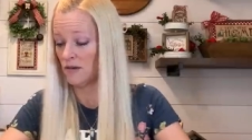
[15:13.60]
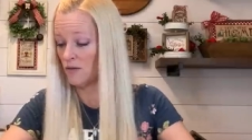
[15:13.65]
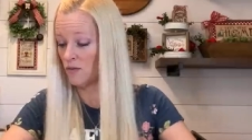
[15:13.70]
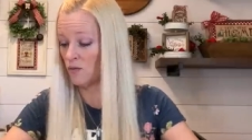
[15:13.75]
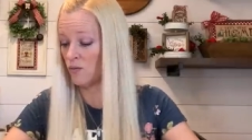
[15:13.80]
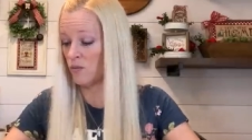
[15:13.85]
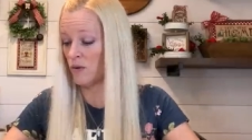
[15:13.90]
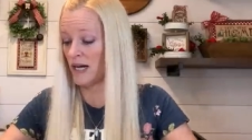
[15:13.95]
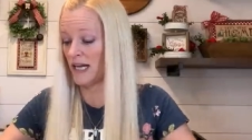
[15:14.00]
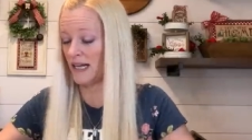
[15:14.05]

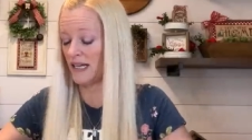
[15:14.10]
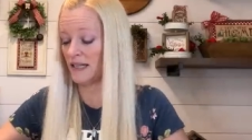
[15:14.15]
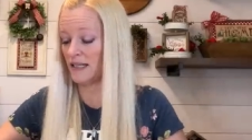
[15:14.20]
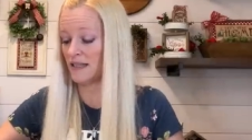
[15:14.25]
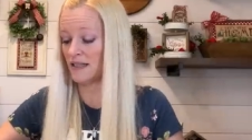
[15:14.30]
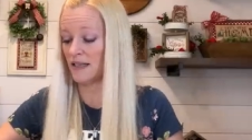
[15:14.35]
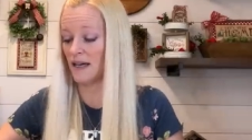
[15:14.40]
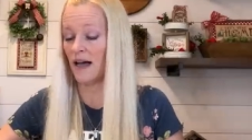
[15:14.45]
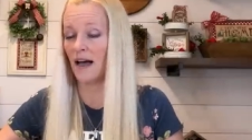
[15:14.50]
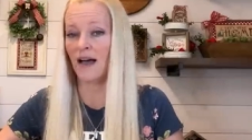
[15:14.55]

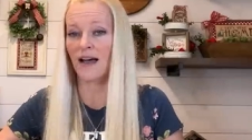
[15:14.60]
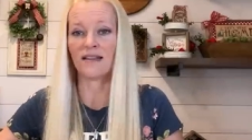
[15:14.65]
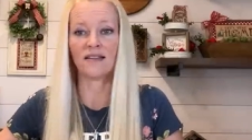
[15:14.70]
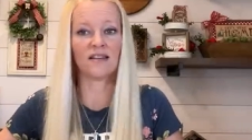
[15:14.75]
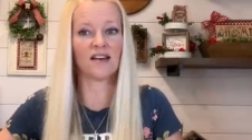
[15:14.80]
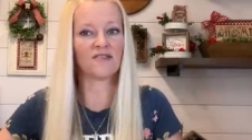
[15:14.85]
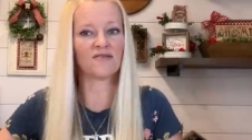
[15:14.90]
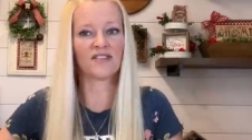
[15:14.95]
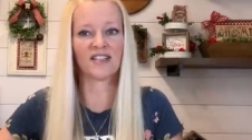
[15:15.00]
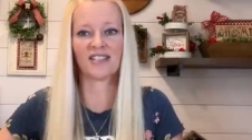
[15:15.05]
was, I
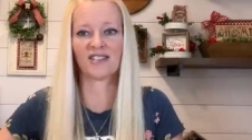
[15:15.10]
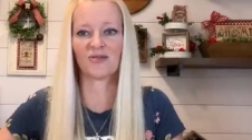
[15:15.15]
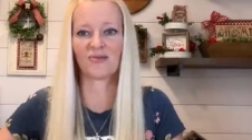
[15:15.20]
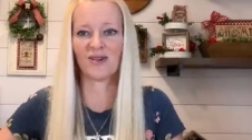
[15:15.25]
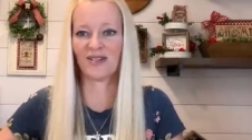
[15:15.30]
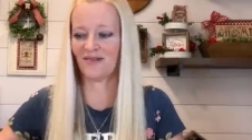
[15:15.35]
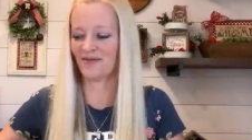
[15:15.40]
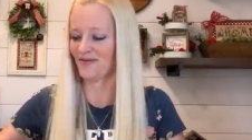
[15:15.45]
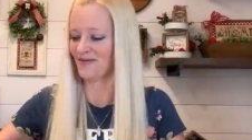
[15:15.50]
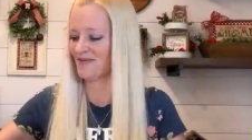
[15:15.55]
love this
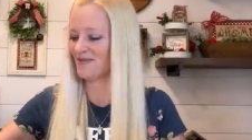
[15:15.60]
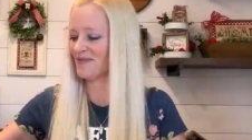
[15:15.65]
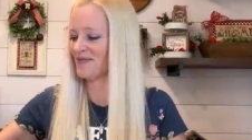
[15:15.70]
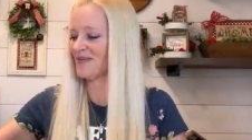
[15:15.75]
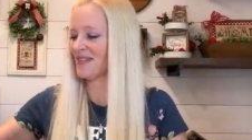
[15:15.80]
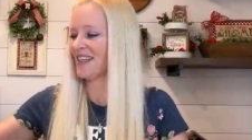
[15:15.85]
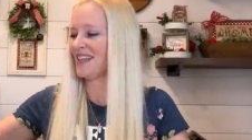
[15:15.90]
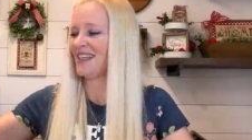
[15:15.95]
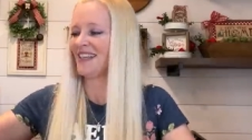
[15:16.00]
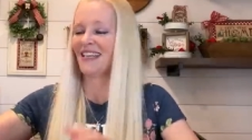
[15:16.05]
one.
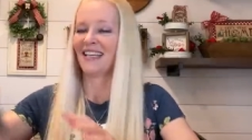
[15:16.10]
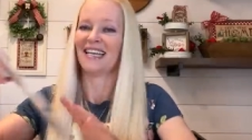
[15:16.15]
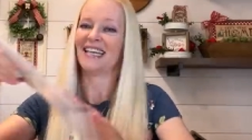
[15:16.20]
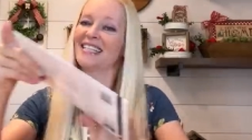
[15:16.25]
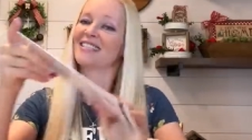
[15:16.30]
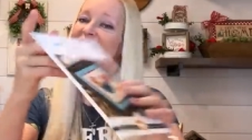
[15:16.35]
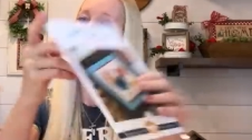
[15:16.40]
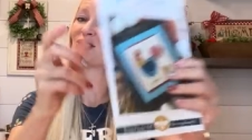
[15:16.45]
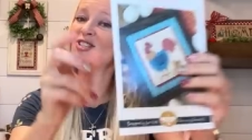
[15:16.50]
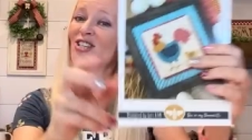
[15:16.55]

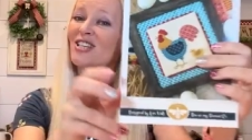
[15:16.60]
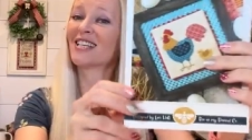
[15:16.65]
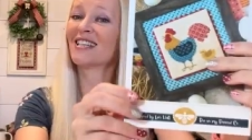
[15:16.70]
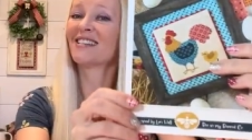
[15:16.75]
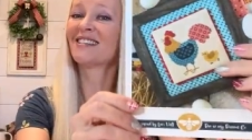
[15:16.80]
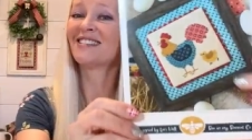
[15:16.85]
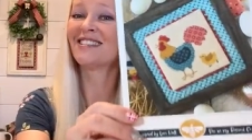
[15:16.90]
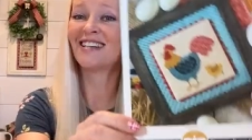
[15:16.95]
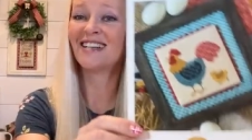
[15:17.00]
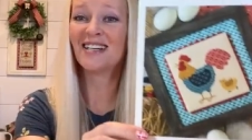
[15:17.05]
It's the
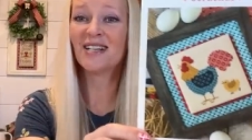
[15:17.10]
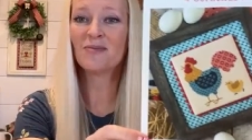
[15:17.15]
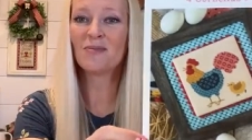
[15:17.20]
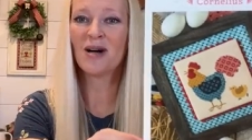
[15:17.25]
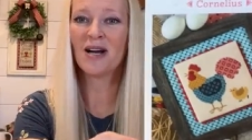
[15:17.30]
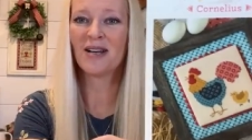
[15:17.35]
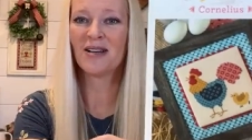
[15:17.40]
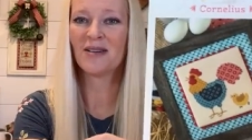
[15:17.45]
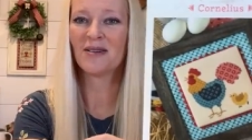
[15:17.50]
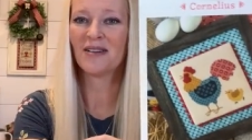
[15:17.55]
Chicken Club
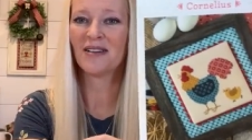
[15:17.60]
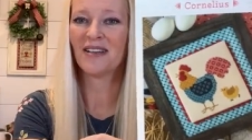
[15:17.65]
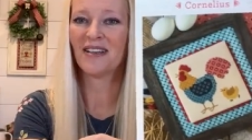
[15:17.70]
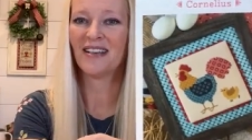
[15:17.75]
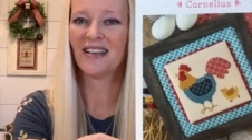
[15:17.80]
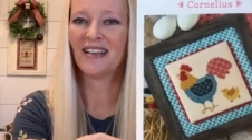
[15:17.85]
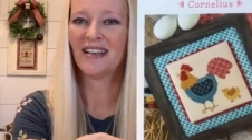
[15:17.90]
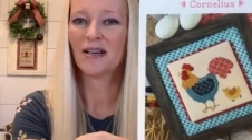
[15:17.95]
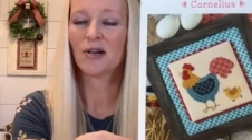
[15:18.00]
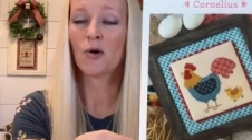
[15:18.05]

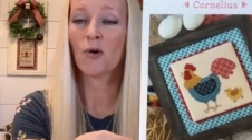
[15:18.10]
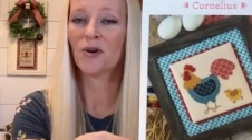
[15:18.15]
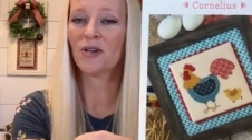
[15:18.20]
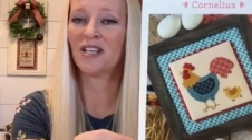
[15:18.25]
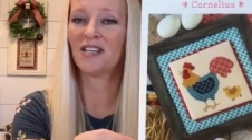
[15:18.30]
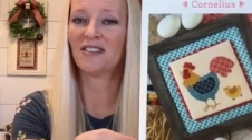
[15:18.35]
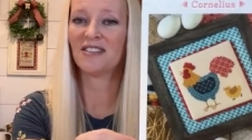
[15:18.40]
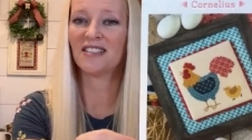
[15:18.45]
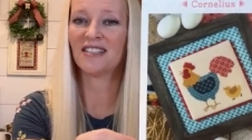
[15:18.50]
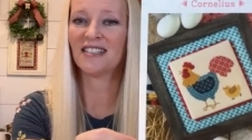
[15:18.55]

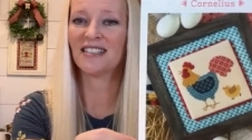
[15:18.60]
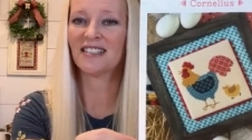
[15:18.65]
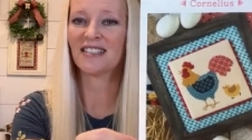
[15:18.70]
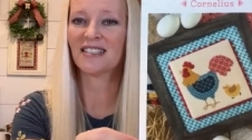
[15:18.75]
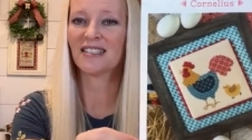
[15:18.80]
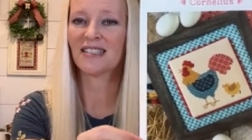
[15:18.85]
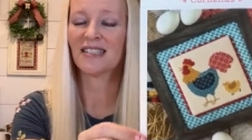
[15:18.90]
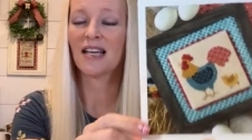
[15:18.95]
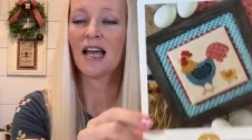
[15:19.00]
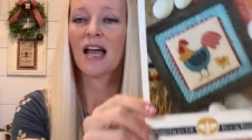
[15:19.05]

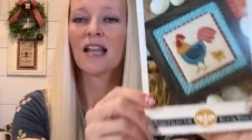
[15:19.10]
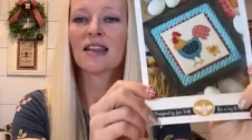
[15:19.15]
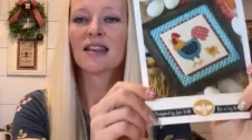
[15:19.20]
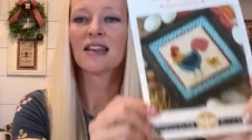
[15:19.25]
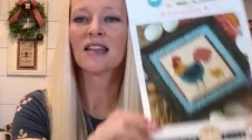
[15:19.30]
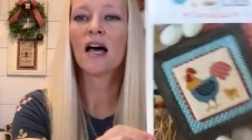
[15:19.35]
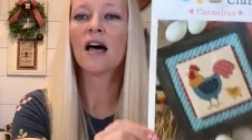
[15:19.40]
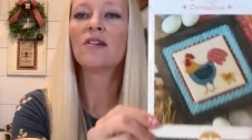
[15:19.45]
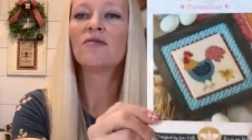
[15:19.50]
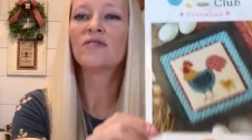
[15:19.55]
Cornelius.
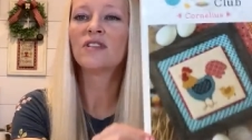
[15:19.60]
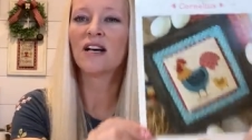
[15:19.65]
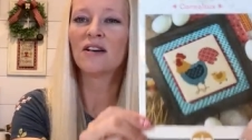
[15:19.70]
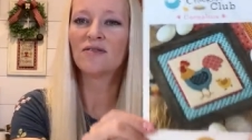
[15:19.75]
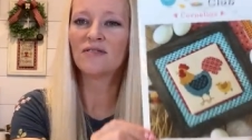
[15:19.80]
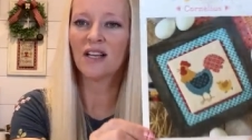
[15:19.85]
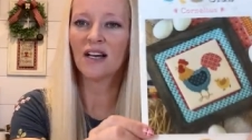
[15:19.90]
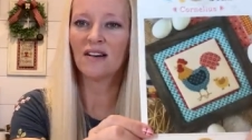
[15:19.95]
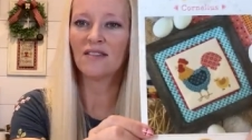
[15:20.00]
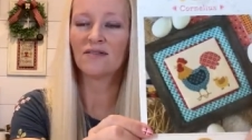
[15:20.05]
Love,
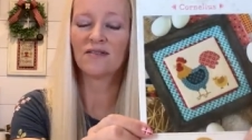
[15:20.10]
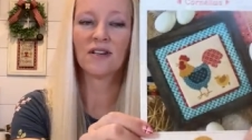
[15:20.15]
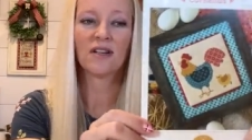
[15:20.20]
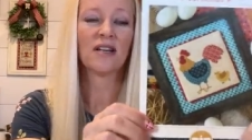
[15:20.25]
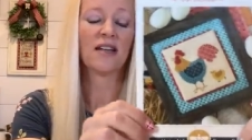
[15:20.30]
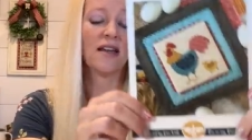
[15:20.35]
love, love.